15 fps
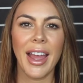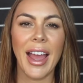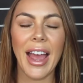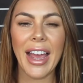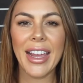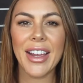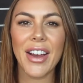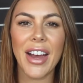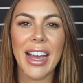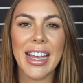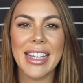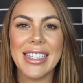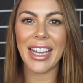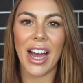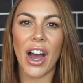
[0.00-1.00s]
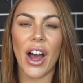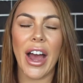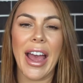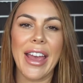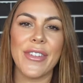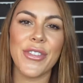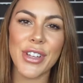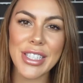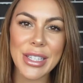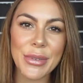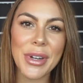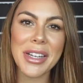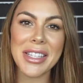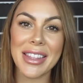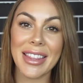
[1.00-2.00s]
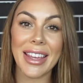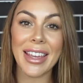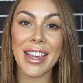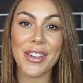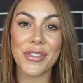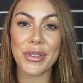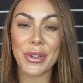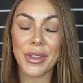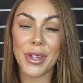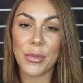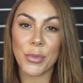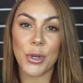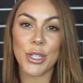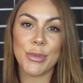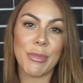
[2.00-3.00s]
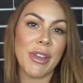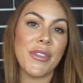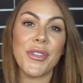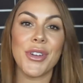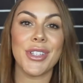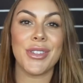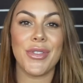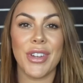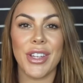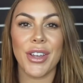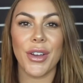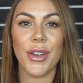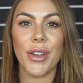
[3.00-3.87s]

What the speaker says: Hey guys, I firstly wanted to thank everyone that watched my first video.